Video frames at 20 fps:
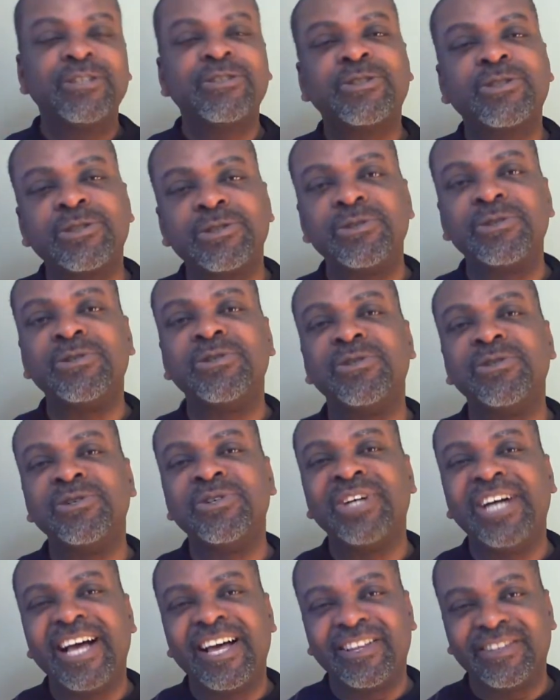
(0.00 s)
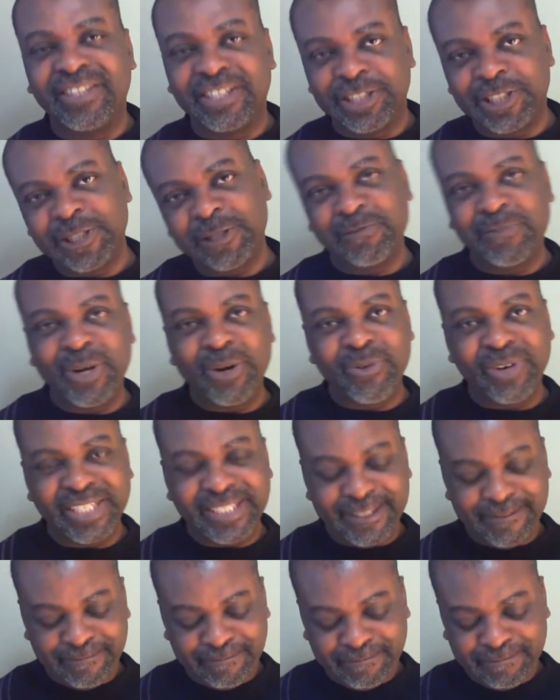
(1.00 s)
through the
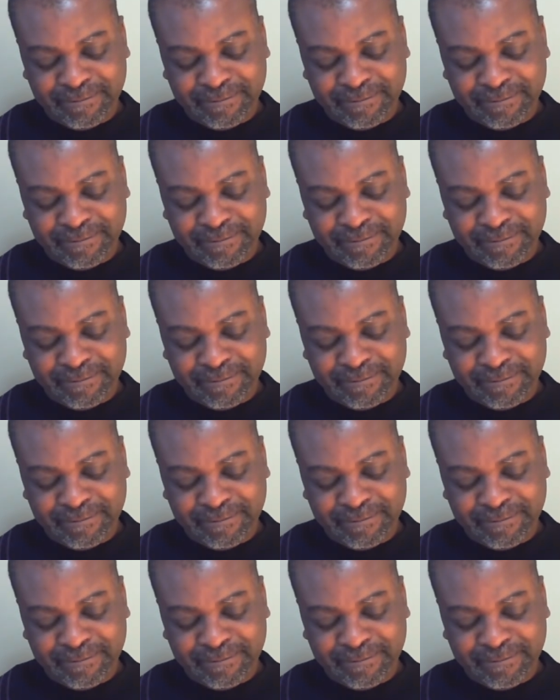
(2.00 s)
Spirit.